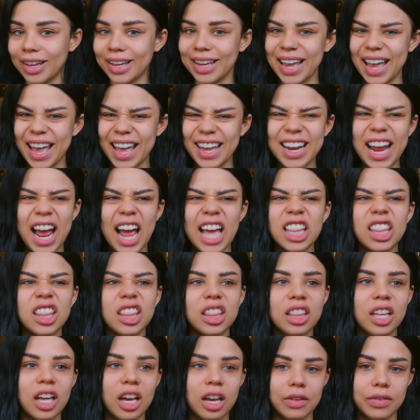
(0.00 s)
Again, I
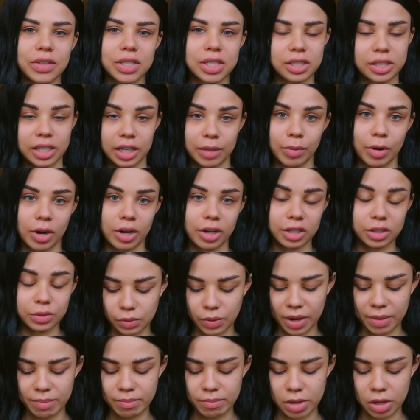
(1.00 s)
love stick
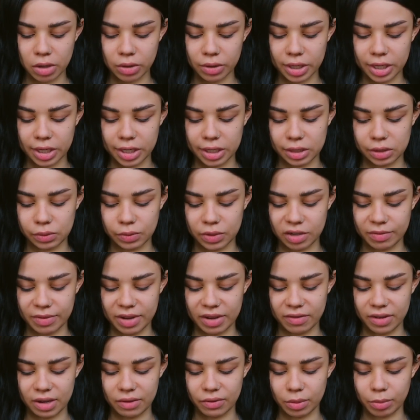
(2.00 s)
products, why Milk is one of
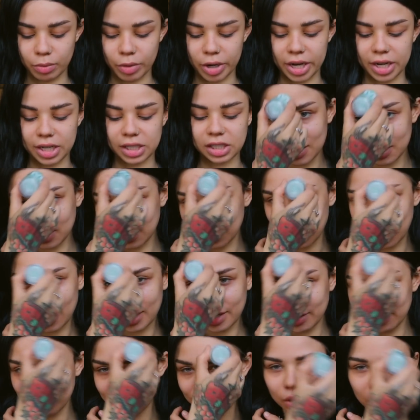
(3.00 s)
my favorite brands. A
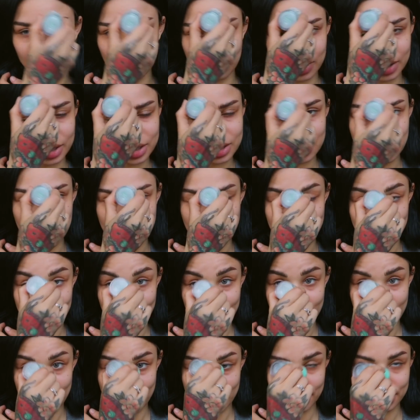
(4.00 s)
lot of toners I
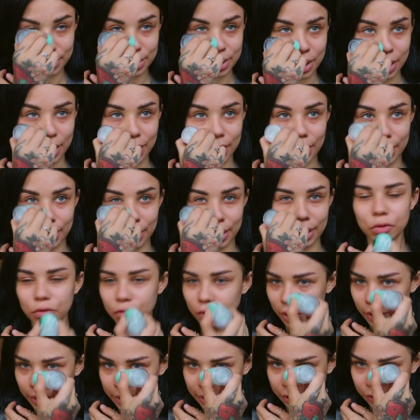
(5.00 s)
found are
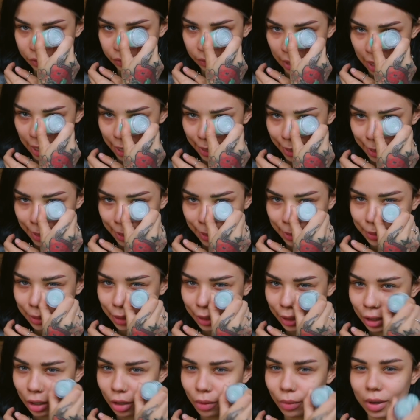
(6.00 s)
very drying.
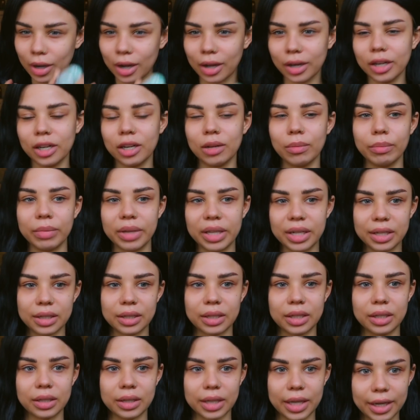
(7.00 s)
They go on and
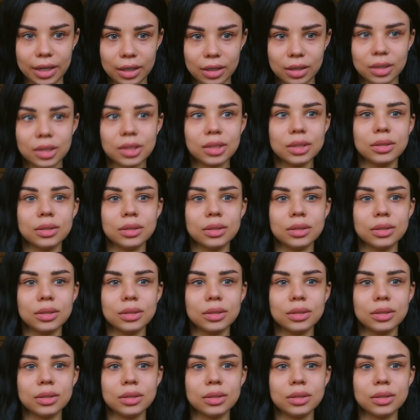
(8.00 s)
immediately like